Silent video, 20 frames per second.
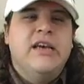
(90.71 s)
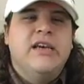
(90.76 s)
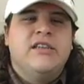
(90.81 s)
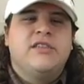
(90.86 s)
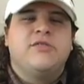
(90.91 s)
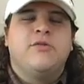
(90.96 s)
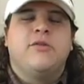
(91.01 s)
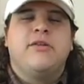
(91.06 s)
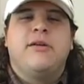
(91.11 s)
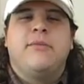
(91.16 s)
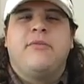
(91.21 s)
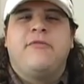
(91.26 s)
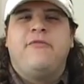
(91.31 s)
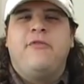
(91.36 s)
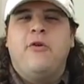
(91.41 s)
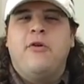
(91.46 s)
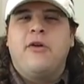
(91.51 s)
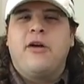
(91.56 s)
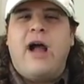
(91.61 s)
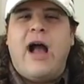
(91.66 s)
Story number
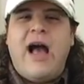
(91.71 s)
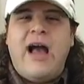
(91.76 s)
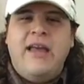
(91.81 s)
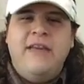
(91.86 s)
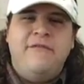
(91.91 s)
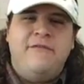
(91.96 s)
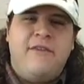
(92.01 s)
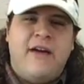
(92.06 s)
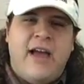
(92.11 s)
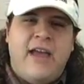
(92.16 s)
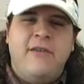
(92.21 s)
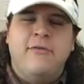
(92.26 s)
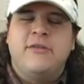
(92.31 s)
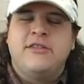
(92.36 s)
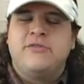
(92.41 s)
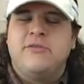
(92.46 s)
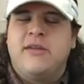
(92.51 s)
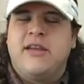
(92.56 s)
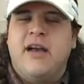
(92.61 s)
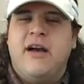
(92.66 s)
four, iFi,
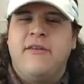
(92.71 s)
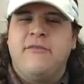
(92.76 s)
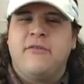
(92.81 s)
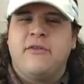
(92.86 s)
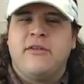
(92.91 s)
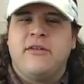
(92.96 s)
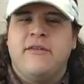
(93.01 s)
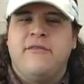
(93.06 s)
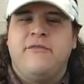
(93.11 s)
which we covered